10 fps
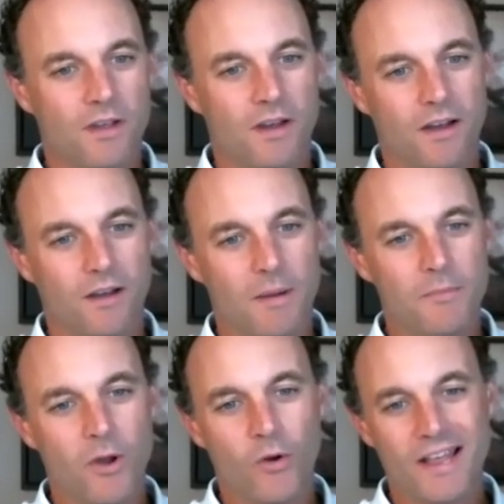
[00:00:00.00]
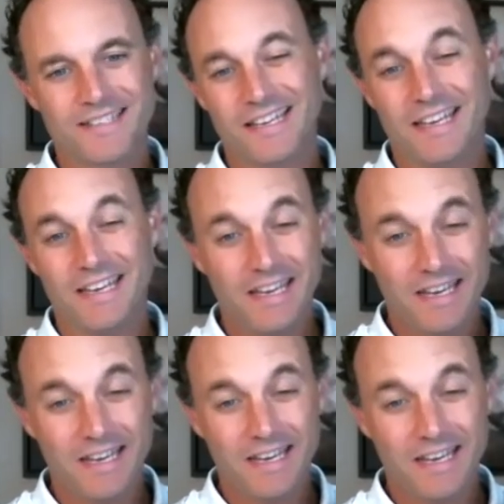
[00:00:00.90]
I'm known as the geek
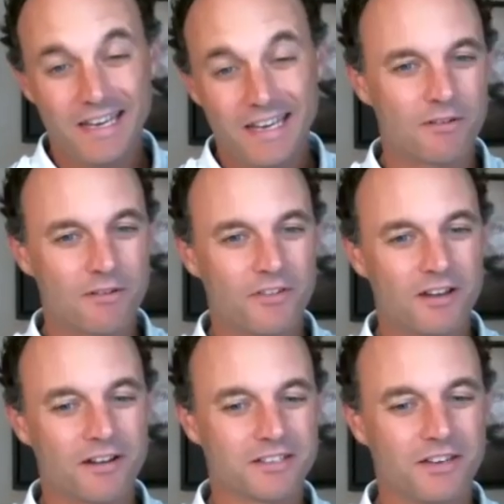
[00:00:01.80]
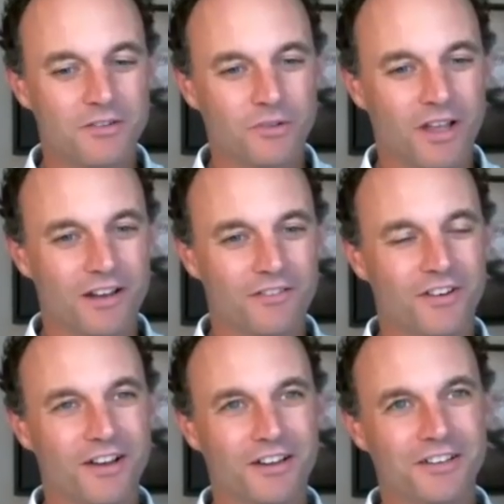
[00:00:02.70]
at CyberFin because I do a lot
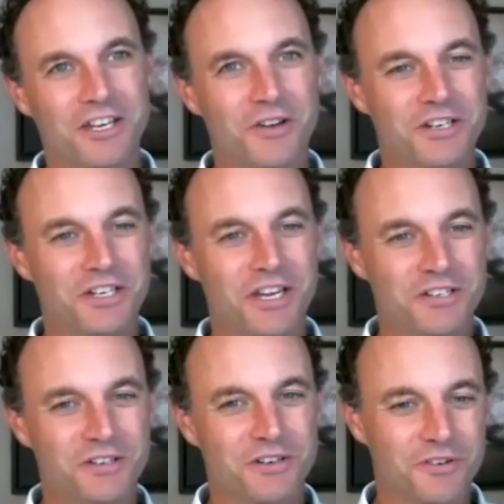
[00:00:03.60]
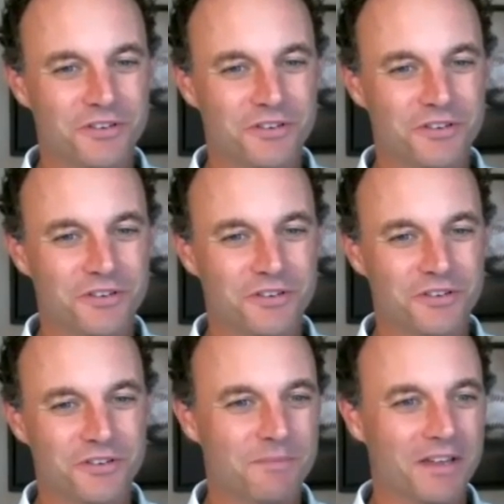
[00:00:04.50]
of continuing education courses.
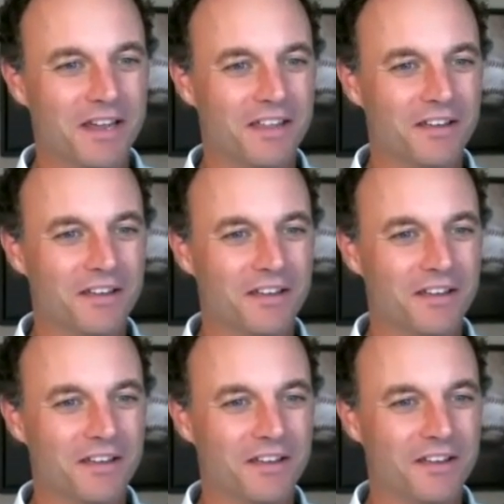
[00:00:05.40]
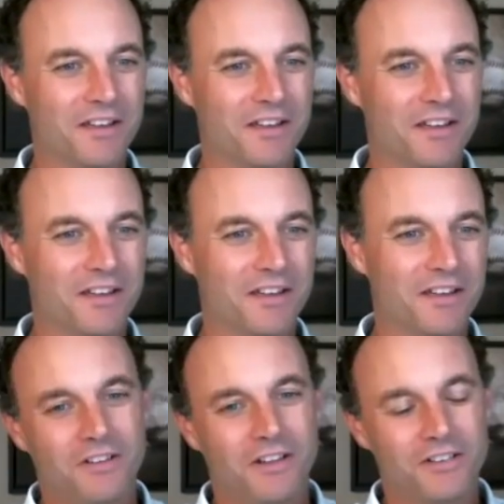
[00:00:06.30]
I'm the guy that goes and
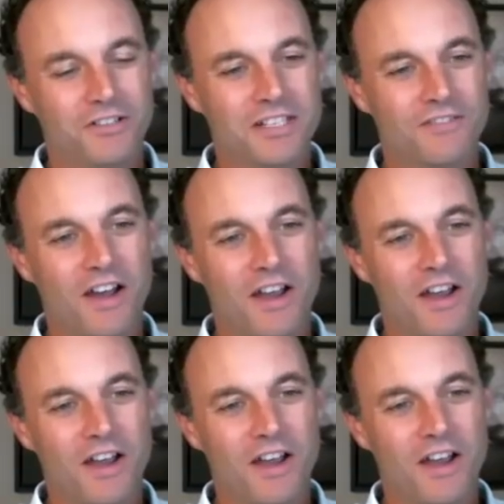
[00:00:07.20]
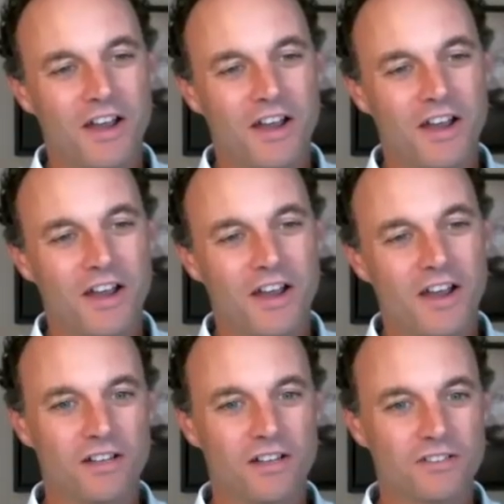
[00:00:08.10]
tries to find ways to solve business
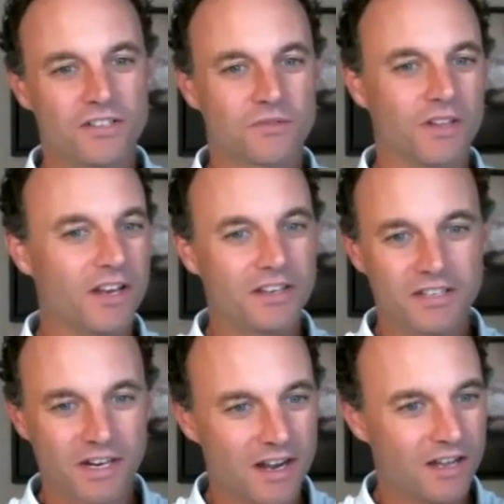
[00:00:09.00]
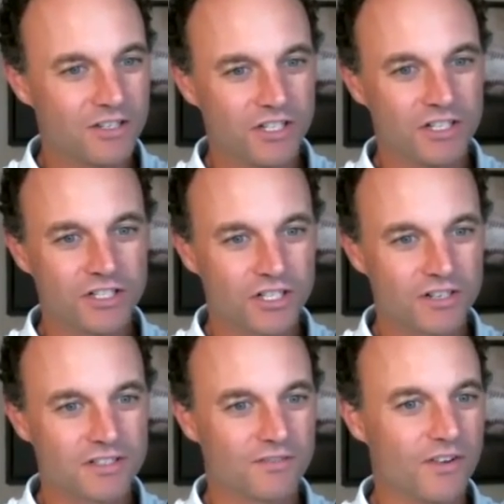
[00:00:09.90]
challenges related to technology and
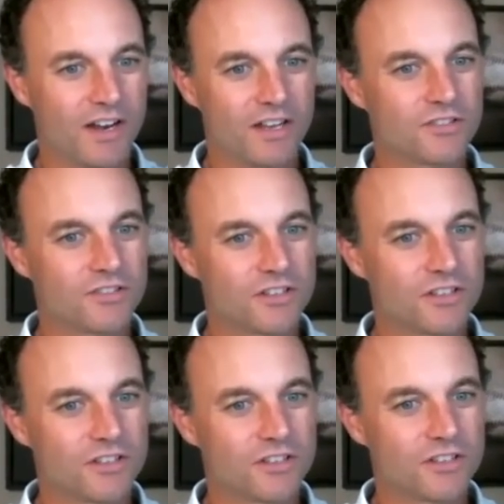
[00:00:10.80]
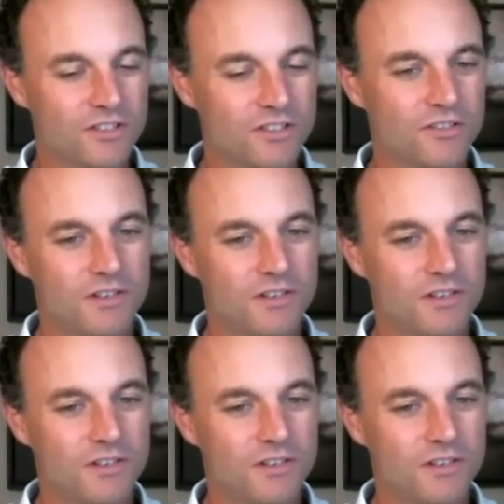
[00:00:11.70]
insurance and financial services industry.